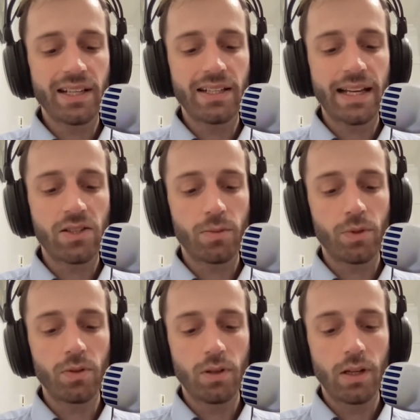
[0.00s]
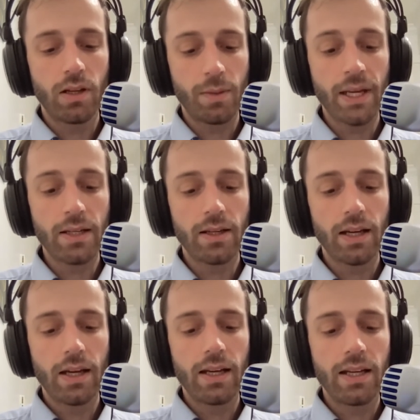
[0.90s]
decibel limit
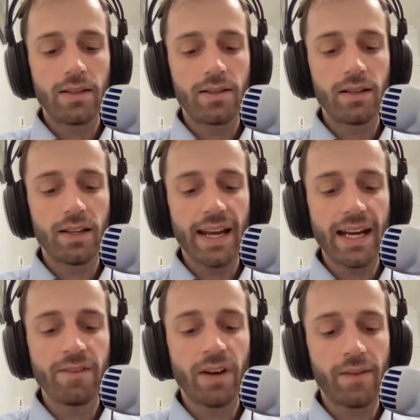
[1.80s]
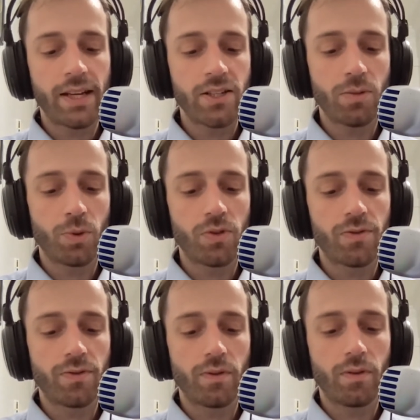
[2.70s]
is 85
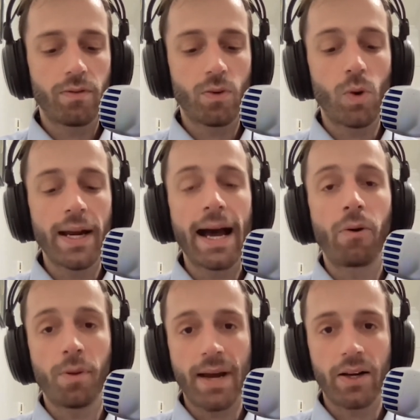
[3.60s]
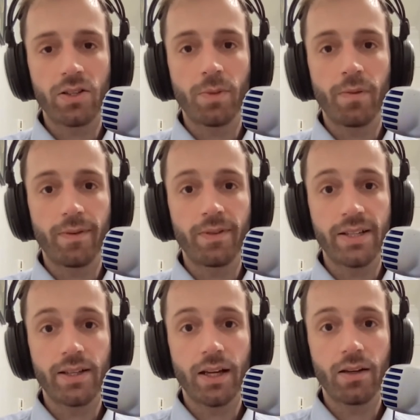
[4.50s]
decibels for 1 hour maximum of
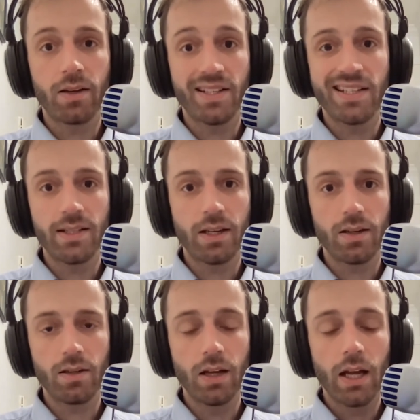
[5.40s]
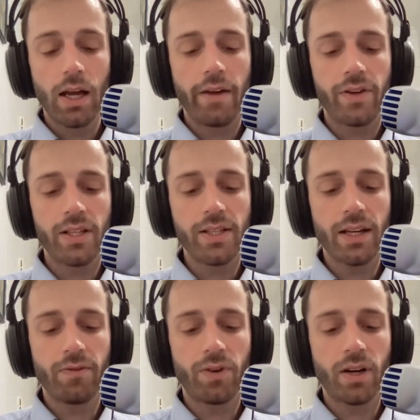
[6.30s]
listening, consistent. If you're
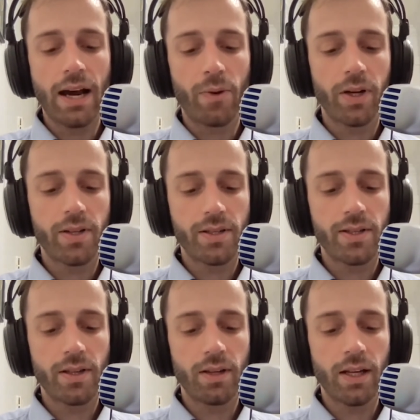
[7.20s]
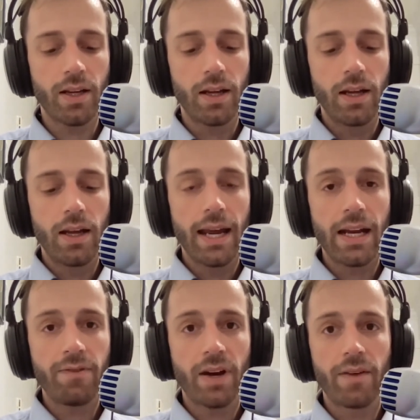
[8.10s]
listening for an hour consistently,
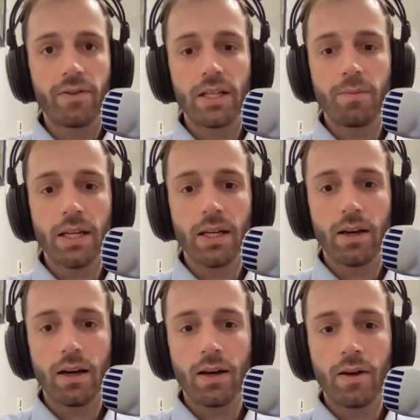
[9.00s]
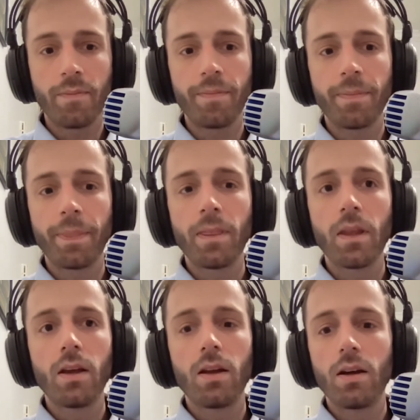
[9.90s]
85 dB,
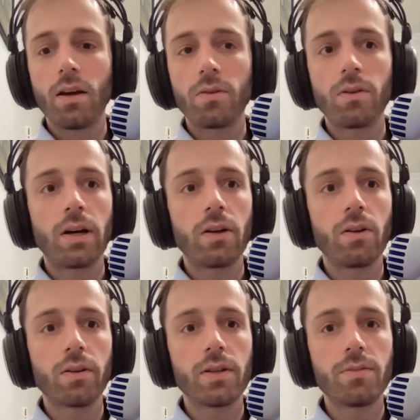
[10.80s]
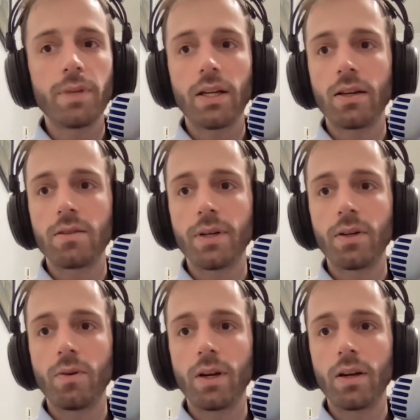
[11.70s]
I don't know how long this meeting has been
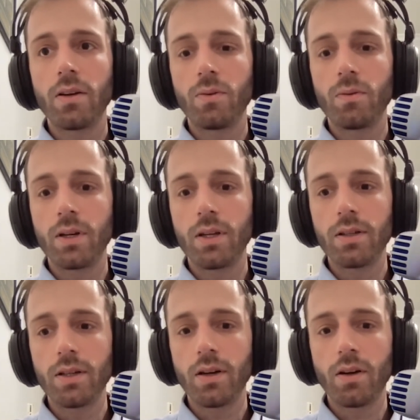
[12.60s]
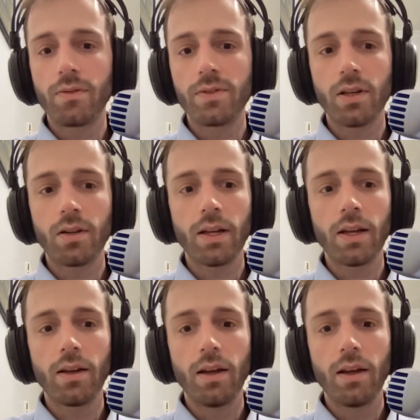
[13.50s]
going. I don't want it to cut off suddenly.